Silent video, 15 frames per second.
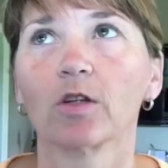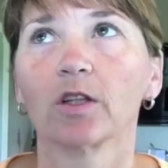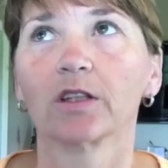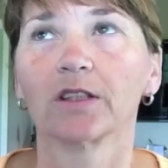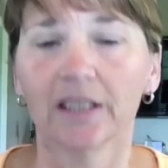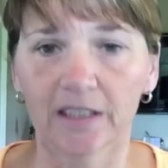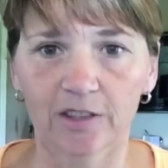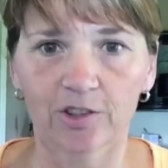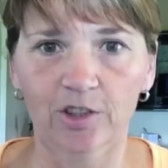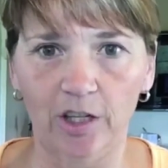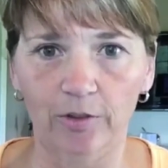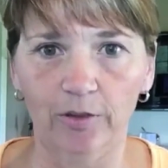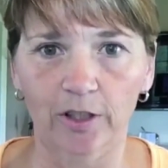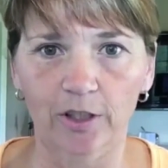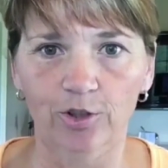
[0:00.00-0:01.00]
lead
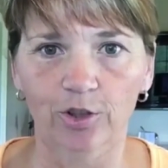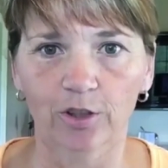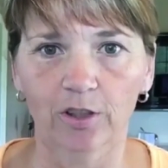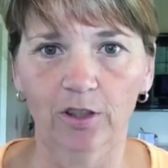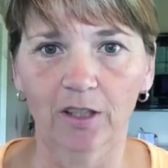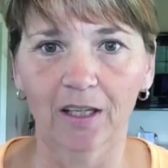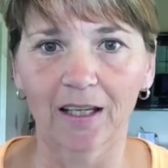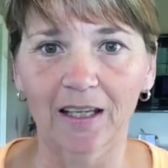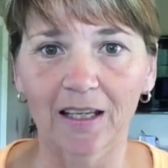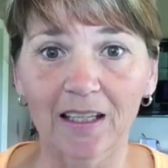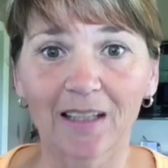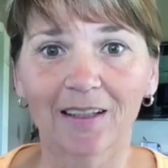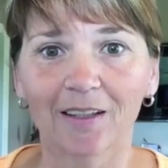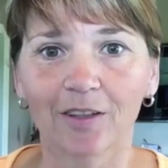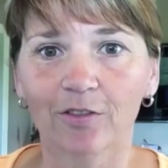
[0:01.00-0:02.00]
generation
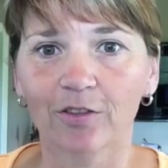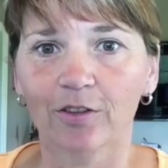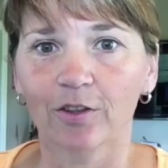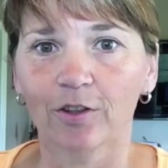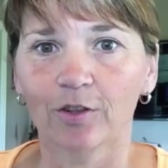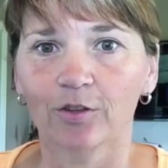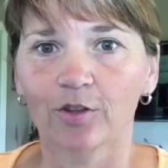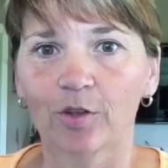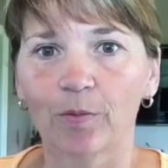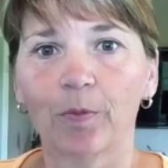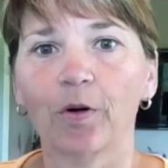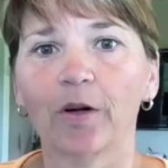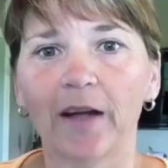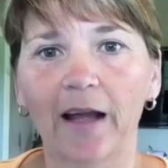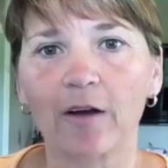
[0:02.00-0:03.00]
is to
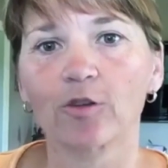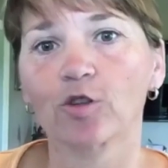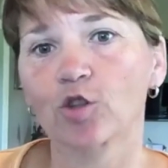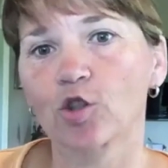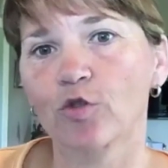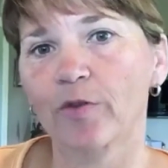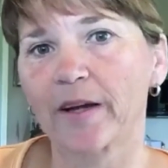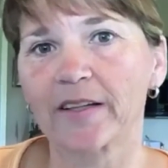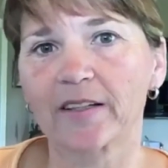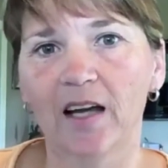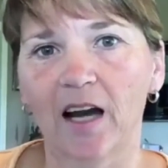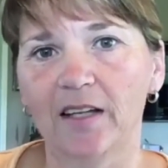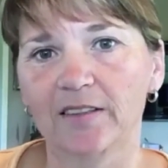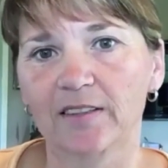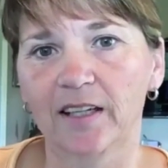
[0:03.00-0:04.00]
put out great
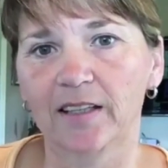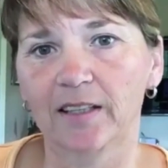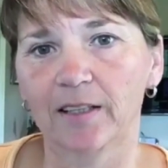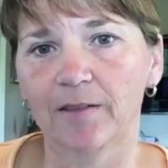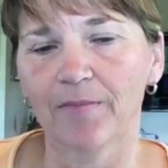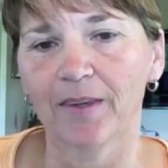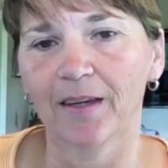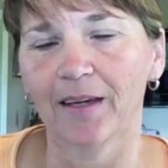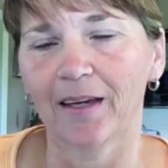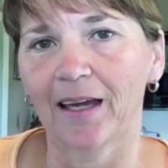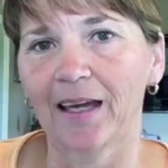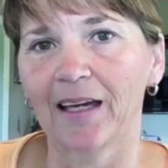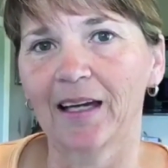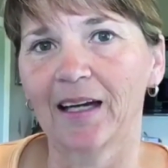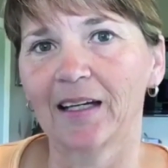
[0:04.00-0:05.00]
content.
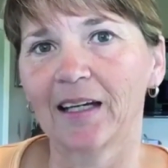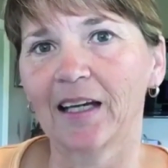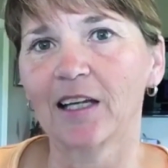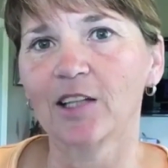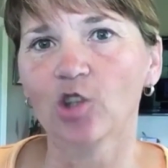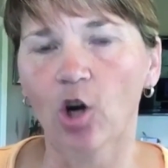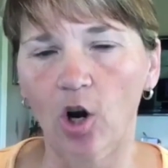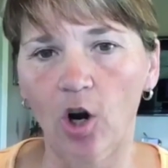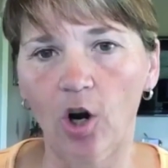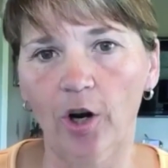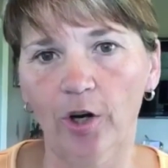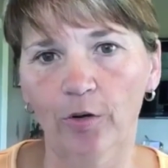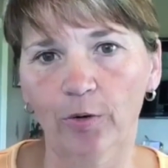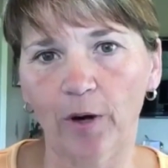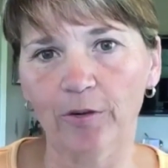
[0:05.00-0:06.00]
And it's
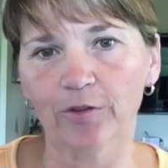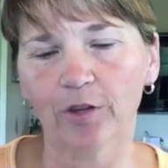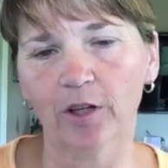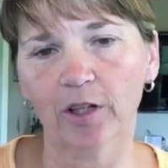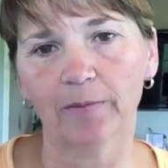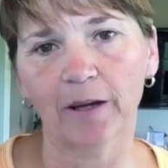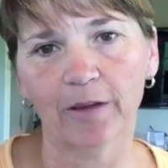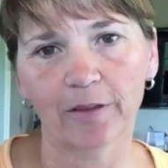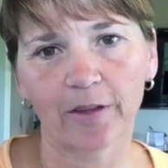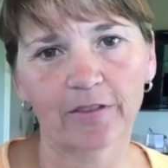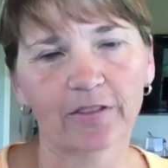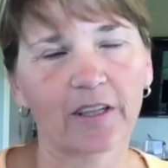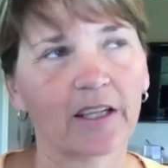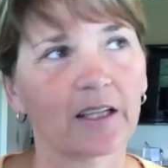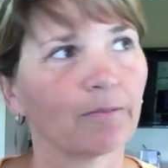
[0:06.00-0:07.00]
hard. I was talking about
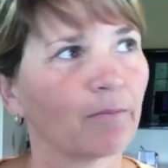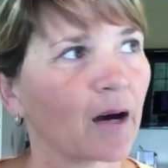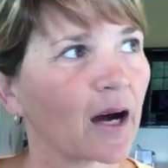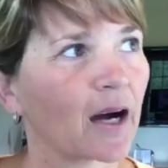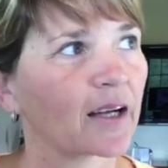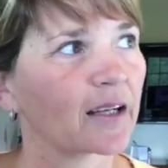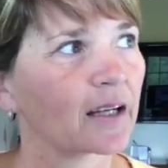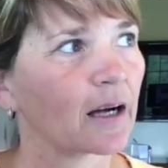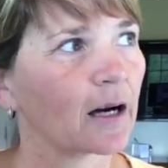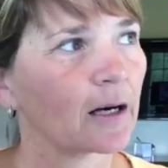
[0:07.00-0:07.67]
this in my